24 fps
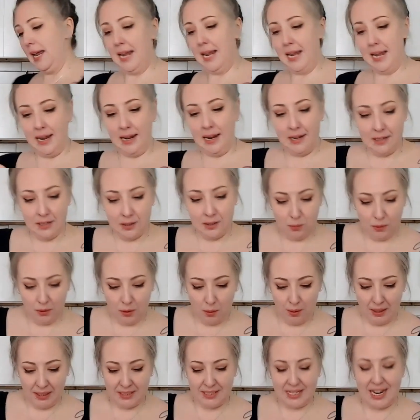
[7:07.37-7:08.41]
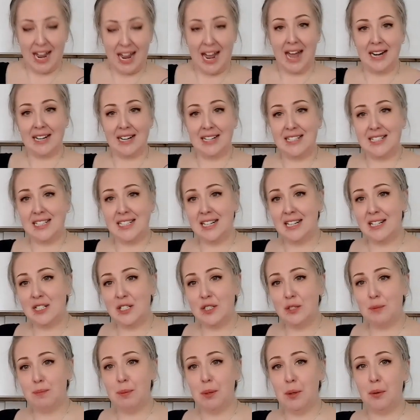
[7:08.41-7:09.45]
and we're going to add a
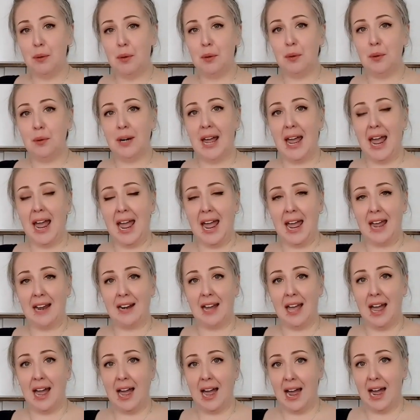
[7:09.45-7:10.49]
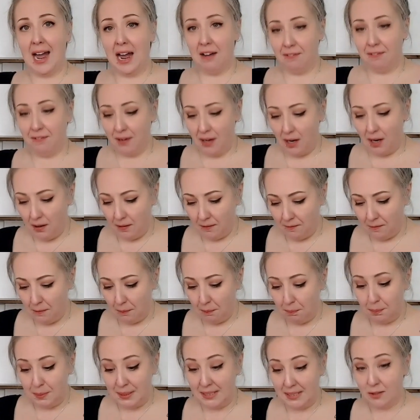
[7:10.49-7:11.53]
teaspoon and a half of
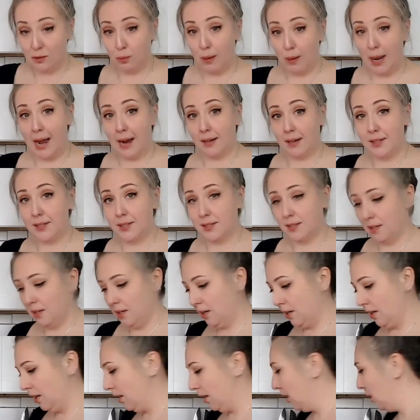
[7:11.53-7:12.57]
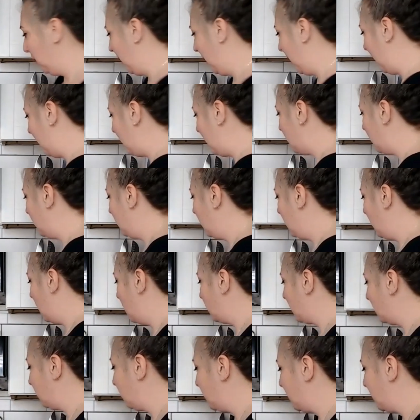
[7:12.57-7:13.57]
beeswax. Okay, so